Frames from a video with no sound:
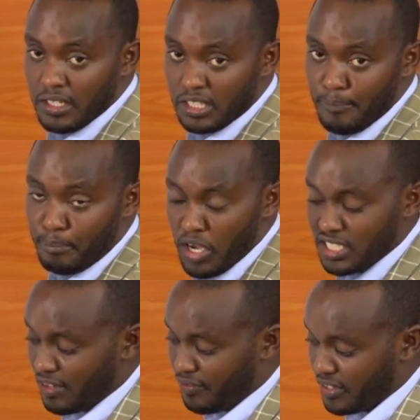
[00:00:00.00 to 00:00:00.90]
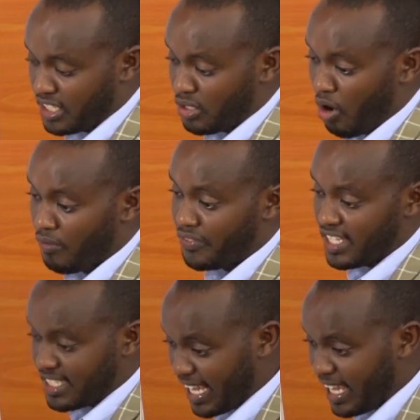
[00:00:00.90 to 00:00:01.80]
the pointer field of
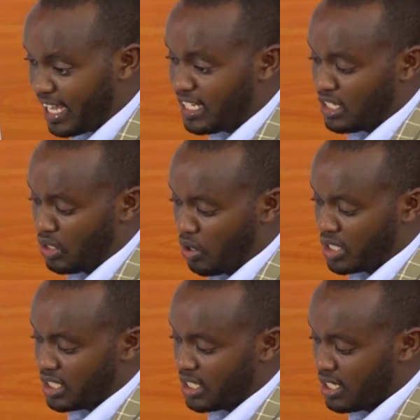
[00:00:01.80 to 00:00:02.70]
the second node,